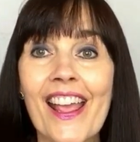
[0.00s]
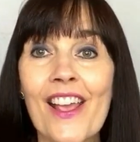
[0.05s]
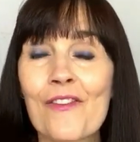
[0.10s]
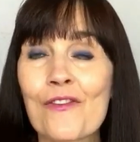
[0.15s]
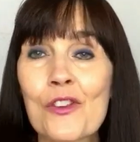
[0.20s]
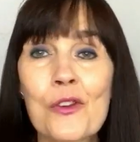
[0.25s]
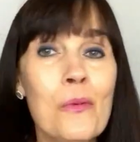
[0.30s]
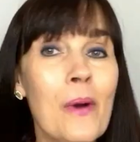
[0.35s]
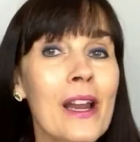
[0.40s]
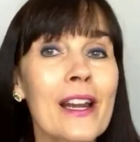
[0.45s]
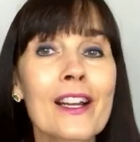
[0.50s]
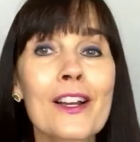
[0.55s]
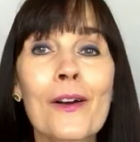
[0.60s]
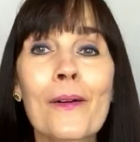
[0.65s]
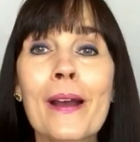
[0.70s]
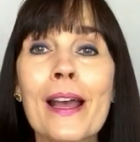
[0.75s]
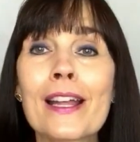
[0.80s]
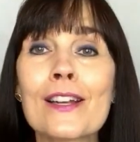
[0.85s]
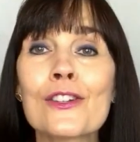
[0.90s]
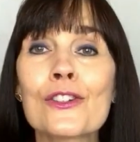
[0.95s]
If you want to
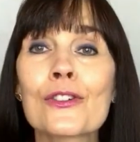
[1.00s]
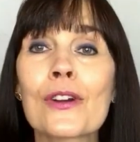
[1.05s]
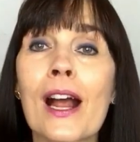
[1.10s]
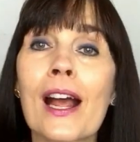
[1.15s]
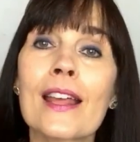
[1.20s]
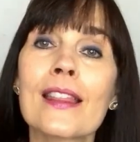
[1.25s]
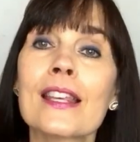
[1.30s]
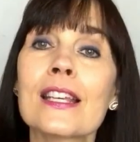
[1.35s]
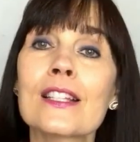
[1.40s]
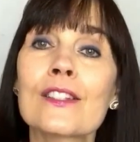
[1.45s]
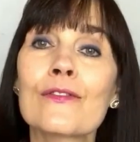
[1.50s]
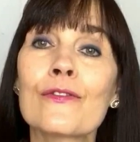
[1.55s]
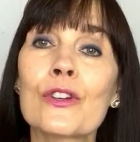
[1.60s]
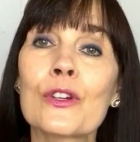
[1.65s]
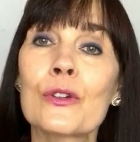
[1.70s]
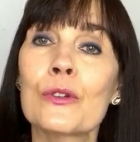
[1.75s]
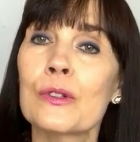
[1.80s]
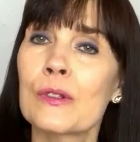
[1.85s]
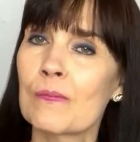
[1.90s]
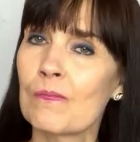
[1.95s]
go ahead and try these
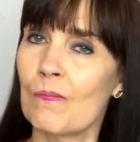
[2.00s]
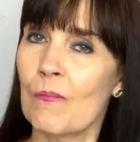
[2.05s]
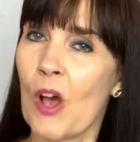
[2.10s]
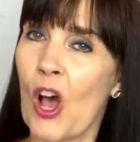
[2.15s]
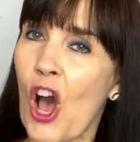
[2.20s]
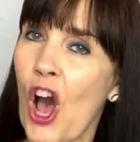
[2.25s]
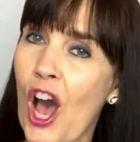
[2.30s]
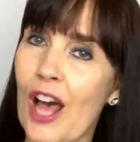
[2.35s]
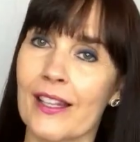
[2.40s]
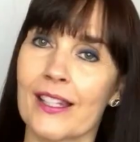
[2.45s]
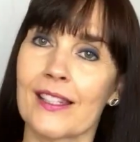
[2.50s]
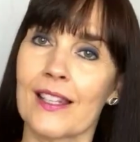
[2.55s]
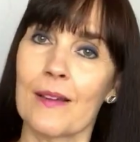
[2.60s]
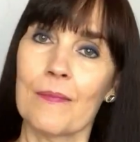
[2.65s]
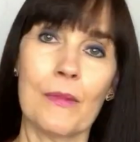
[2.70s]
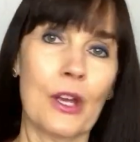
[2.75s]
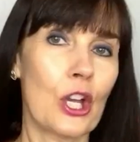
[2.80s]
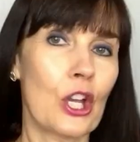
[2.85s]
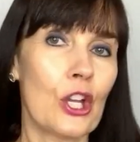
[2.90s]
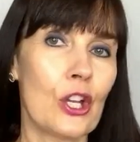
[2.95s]
foods,
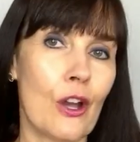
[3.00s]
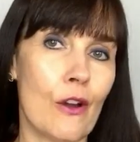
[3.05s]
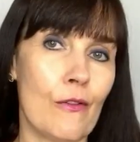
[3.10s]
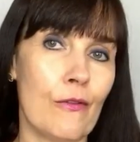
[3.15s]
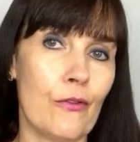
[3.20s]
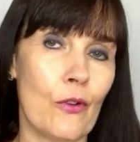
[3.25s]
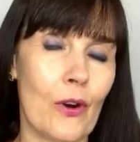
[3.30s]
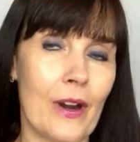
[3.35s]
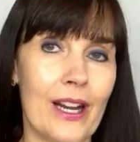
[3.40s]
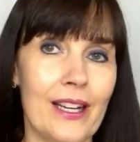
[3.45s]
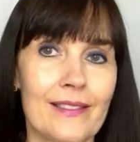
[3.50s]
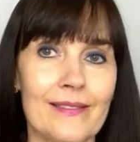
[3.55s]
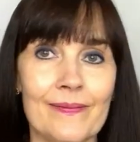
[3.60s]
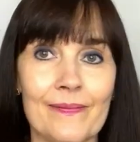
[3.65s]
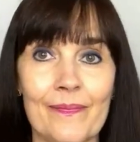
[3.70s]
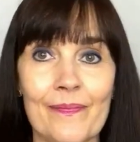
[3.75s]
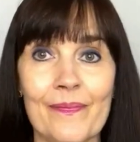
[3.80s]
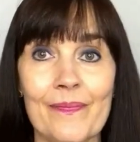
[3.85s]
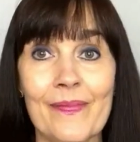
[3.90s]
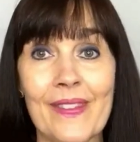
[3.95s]
awesome, go for it.
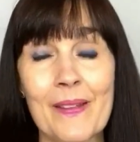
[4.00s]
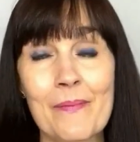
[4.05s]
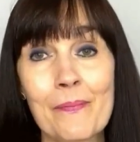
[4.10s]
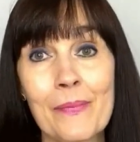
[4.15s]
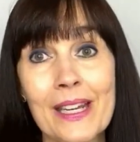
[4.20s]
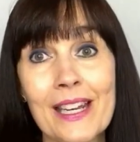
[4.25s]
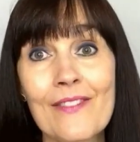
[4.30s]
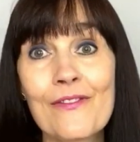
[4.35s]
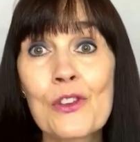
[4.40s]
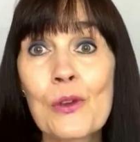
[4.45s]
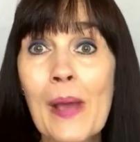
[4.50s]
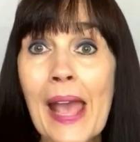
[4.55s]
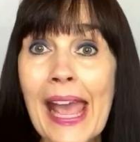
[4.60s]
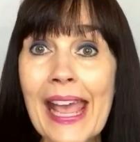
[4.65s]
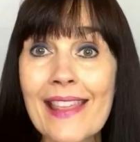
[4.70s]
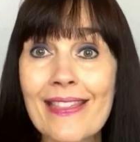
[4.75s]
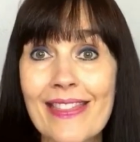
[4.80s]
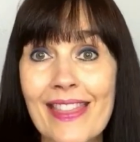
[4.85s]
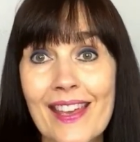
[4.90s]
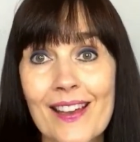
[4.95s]
But if you
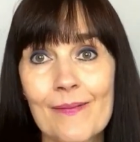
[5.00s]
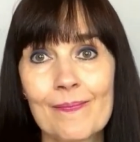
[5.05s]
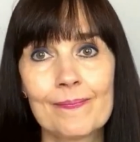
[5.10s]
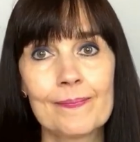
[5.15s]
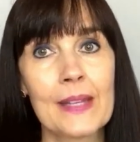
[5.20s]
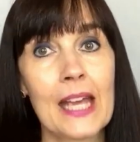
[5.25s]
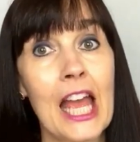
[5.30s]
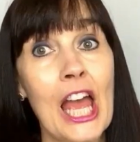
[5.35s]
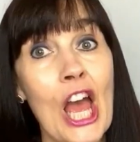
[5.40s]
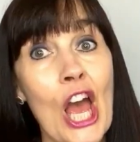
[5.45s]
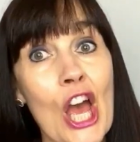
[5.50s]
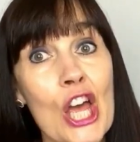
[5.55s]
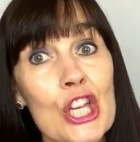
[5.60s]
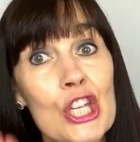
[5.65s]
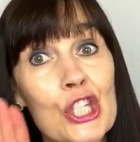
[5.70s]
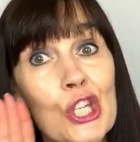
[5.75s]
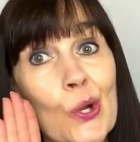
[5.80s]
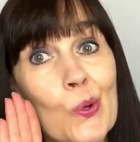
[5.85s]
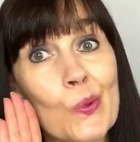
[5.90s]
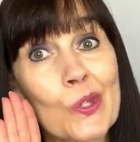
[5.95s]
hate them,
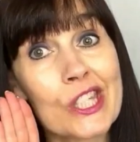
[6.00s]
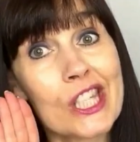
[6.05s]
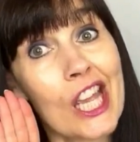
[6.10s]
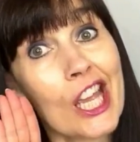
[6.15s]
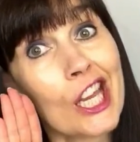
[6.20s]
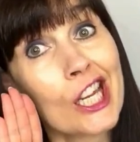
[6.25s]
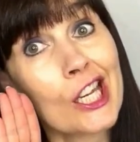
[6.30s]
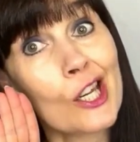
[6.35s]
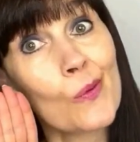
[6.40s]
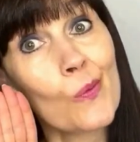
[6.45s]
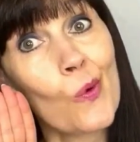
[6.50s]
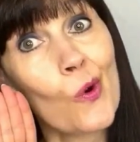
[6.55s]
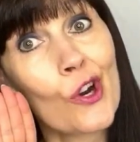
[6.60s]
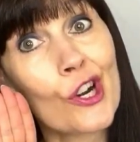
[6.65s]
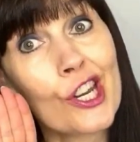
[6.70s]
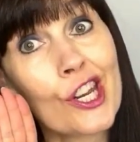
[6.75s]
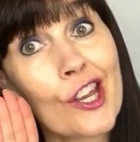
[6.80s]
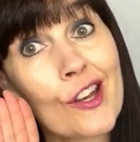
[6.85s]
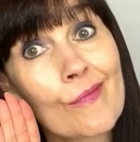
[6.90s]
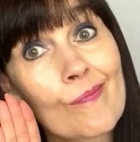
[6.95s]
don't say I didn't
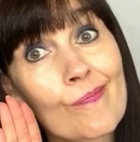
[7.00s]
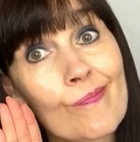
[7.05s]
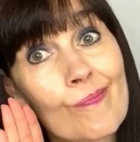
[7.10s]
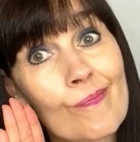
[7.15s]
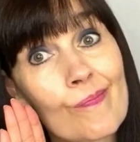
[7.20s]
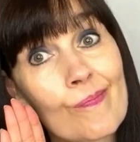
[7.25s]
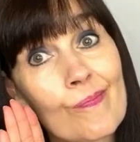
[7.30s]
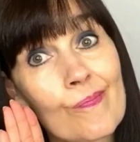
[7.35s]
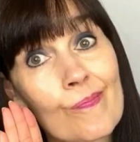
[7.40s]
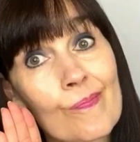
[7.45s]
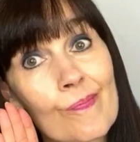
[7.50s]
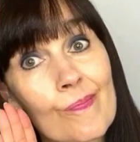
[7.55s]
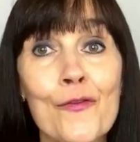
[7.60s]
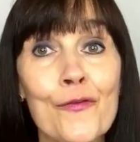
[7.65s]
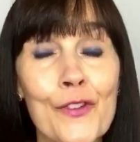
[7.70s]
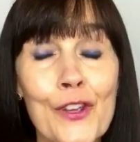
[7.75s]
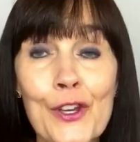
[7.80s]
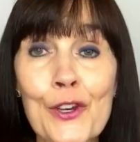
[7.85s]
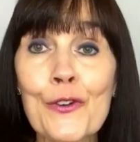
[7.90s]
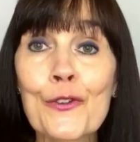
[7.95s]
warn you.
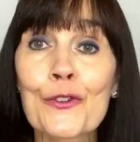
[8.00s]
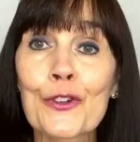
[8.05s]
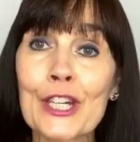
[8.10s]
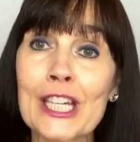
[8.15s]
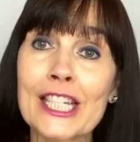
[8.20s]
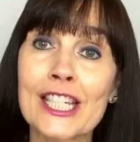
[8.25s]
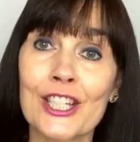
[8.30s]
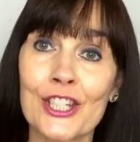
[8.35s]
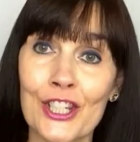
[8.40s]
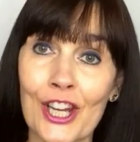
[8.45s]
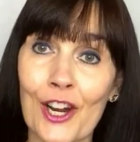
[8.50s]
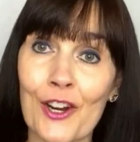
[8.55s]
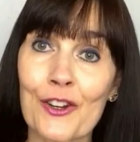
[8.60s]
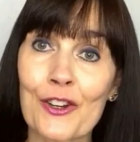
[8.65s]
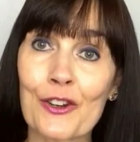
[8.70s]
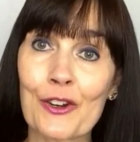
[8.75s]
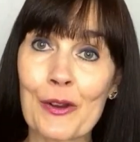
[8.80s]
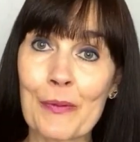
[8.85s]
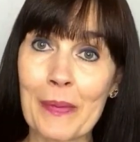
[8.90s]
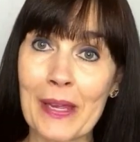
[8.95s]
Feel free to share
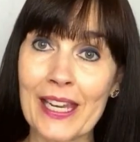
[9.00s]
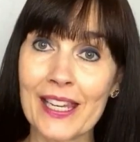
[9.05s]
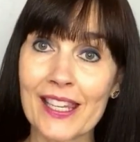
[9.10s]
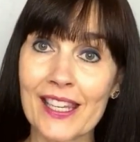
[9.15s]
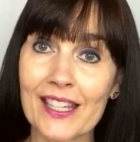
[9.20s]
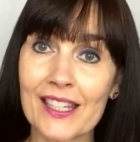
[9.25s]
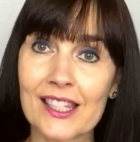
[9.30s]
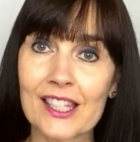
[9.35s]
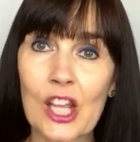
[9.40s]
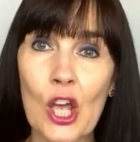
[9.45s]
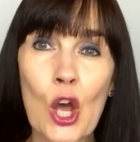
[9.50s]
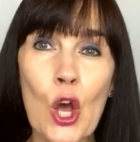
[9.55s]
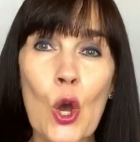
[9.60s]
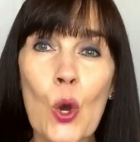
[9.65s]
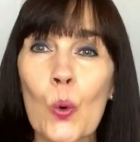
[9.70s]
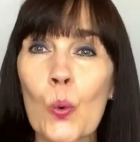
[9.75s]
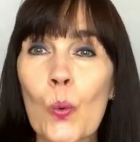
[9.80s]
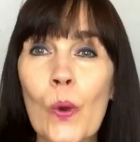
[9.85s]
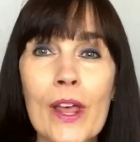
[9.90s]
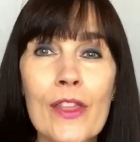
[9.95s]
your opinions,
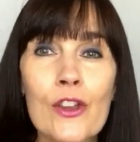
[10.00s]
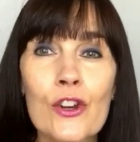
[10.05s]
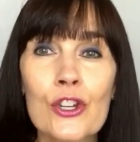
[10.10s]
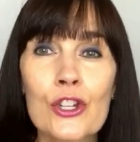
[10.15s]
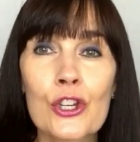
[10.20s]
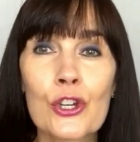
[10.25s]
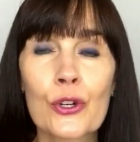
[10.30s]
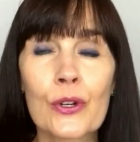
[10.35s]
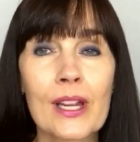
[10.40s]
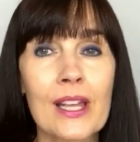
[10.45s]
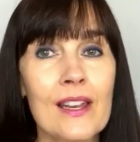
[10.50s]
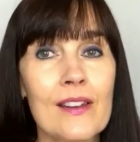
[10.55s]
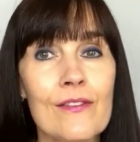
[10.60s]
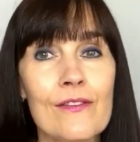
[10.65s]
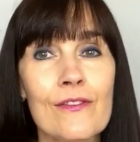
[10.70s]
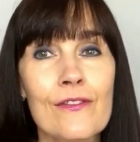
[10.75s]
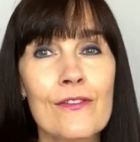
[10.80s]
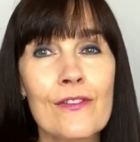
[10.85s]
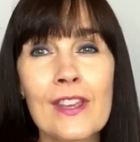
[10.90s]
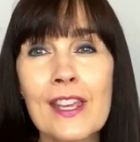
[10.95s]
whether you're
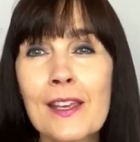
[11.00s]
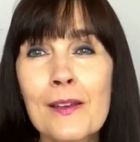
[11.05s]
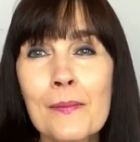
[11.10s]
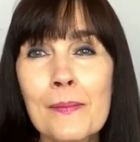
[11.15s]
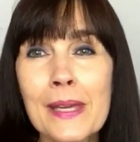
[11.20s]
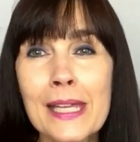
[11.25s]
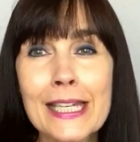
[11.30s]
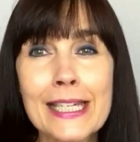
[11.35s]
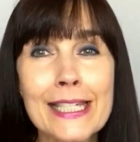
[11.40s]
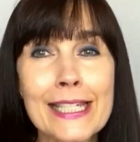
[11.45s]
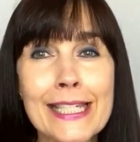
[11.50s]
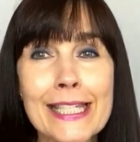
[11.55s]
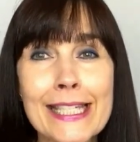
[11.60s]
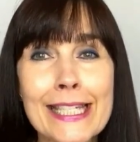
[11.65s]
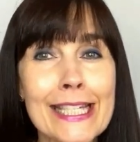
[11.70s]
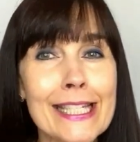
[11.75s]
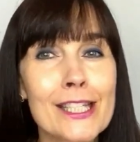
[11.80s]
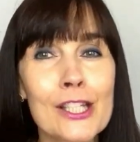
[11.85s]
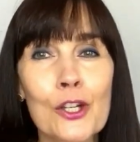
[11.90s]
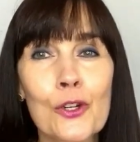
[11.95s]
in vehement
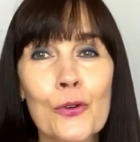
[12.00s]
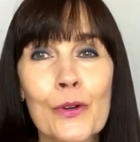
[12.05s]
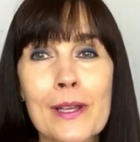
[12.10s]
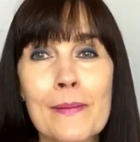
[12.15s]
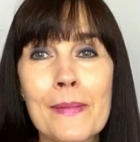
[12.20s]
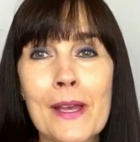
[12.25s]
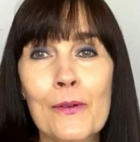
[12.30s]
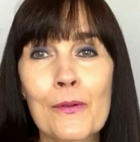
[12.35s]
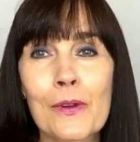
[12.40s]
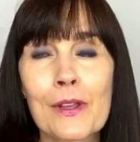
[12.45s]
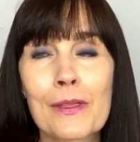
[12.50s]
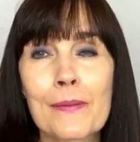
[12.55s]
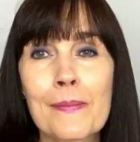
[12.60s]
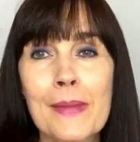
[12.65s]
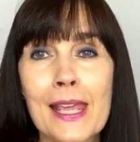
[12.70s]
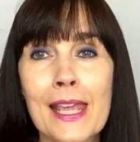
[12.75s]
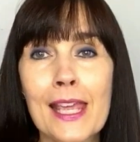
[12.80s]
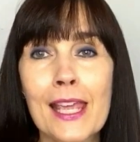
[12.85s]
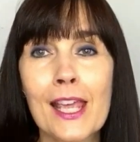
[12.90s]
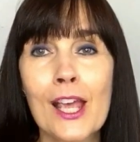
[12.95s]
disagreement with
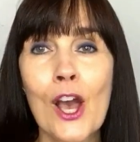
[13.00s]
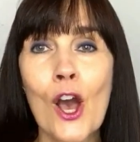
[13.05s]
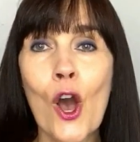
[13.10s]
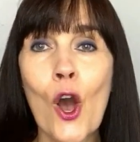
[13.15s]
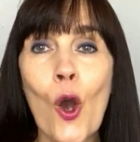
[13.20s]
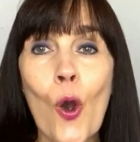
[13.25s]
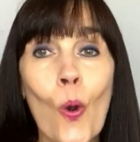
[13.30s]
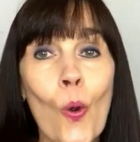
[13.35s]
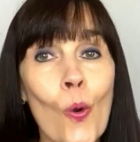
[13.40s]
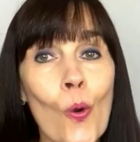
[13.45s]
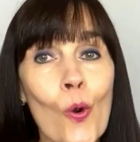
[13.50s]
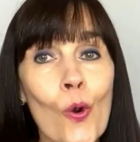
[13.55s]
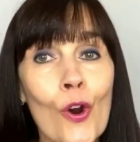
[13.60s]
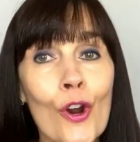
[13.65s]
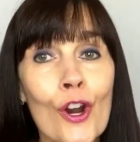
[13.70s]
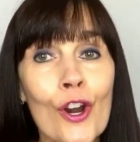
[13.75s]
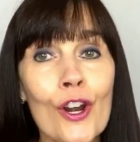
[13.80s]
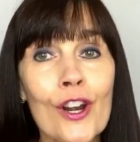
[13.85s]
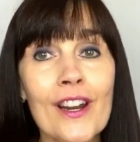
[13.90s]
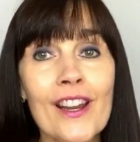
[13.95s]
me
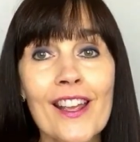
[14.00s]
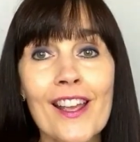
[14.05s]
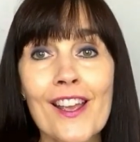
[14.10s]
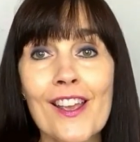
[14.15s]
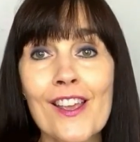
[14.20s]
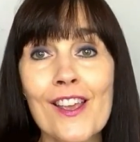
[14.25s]
or